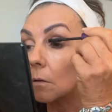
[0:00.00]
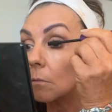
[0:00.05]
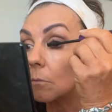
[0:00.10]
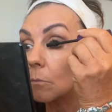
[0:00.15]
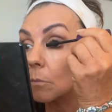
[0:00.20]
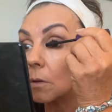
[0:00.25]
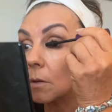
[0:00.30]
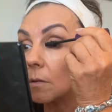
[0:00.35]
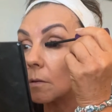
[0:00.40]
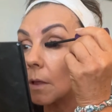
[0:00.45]

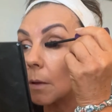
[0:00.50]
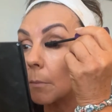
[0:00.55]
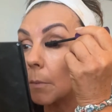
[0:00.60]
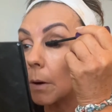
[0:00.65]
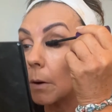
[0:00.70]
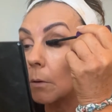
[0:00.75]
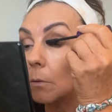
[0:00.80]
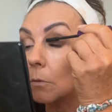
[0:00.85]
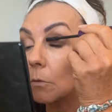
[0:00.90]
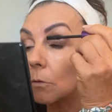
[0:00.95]
miss them
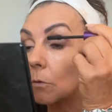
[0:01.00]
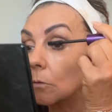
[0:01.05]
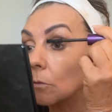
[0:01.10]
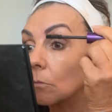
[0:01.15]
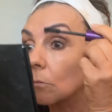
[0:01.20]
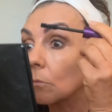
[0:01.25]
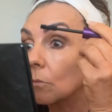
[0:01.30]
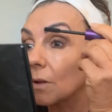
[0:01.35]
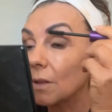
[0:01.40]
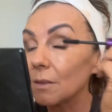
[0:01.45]
out.
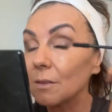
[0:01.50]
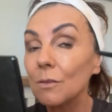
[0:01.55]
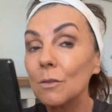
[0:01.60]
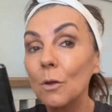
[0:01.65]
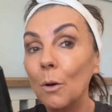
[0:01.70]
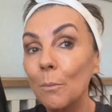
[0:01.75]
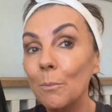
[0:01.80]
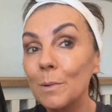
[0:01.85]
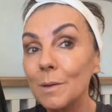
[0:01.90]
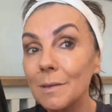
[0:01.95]
Well,
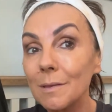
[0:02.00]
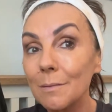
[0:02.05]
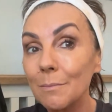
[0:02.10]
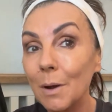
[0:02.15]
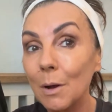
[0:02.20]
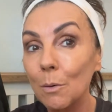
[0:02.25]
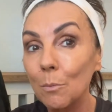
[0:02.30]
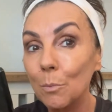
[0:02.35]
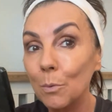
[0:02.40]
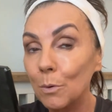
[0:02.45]
not miss them
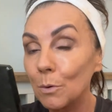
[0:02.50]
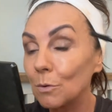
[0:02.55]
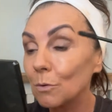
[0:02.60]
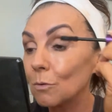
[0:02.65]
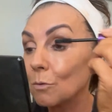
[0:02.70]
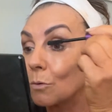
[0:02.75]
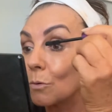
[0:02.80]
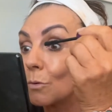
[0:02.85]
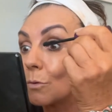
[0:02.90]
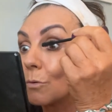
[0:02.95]
out, but
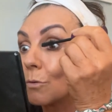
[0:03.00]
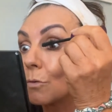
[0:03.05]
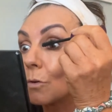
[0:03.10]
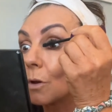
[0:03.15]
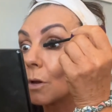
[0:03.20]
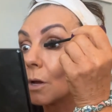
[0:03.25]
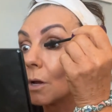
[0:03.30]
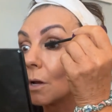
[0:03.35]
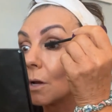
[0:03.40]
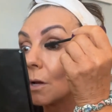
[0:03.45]
don't
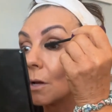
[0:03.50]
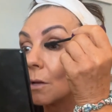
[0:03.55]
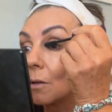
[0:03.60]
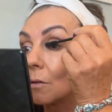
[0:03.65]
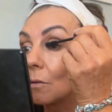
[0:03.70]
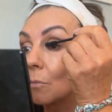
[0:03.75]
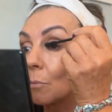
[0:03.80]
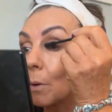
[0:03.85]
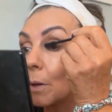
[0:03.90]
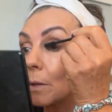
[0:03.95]

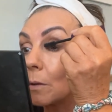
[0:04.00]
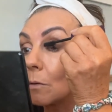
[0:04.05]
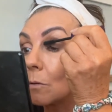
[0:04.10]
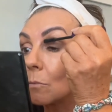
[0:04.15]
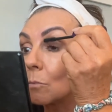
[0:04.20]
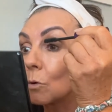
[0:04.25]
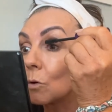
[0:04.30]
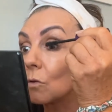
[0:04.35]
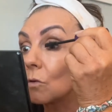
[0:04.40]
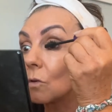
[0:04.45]
spend as
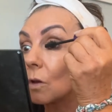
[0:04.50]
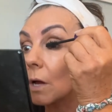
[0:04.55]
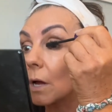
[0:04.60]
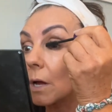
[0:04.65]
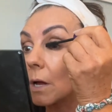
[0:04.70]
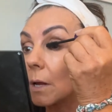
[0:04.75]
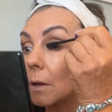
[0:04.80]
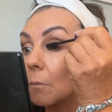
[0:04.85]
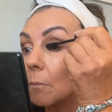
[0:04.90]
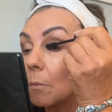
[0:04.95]
much
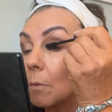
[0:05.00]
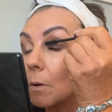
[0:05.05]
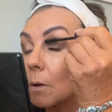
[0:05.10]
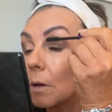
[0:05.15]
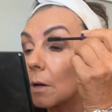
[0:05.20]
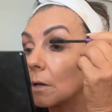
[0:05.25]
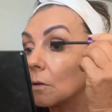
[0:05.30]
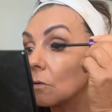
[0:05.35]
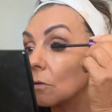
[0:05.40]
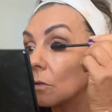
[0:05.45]
time
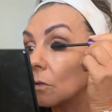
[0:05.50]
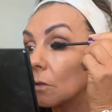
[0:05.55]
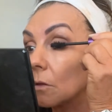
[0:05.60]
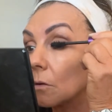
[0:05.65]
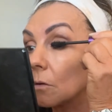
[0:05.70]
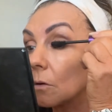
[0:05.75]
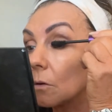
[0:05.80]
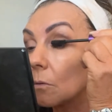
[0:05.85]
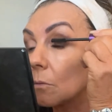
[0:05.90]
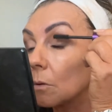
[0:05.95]
as they
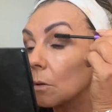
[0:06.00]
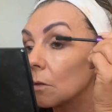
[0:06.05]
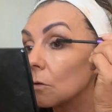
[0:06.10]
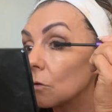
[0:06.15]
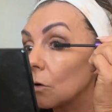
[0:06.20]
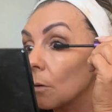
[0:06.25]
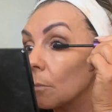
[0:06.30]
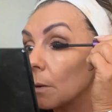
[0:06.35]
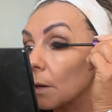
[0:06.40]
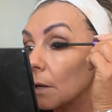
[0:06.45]
do with the
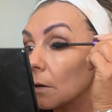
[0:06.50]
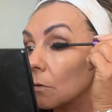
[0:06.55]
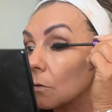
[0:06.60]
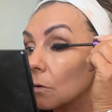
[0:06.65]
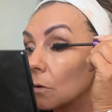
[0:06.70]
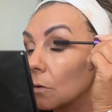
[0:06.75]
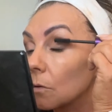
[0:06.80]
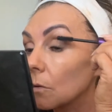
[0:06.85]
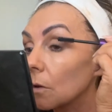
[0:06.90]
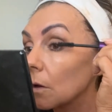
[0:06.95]
top lashes.